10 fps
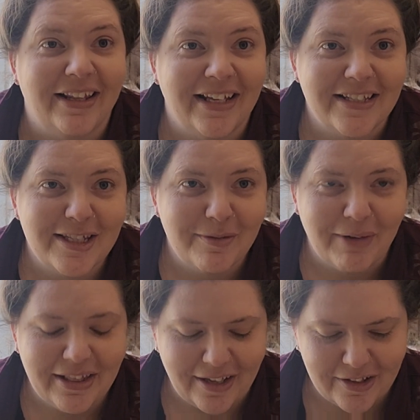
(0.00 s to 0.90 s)
that's
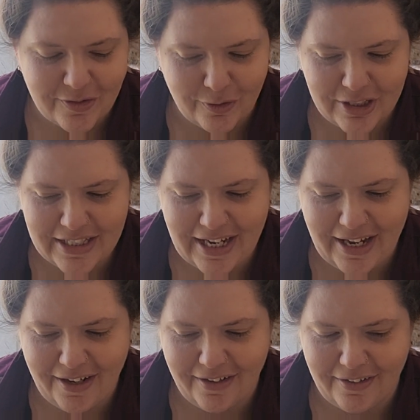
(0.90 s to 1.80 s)
my thoughts for
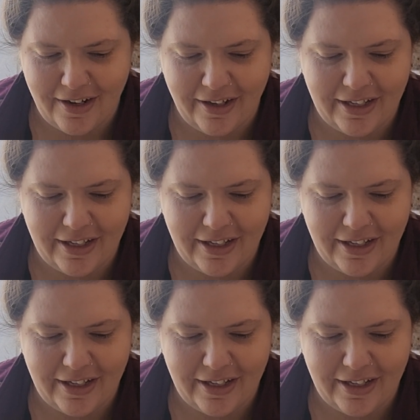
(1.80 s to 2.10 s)
today, and I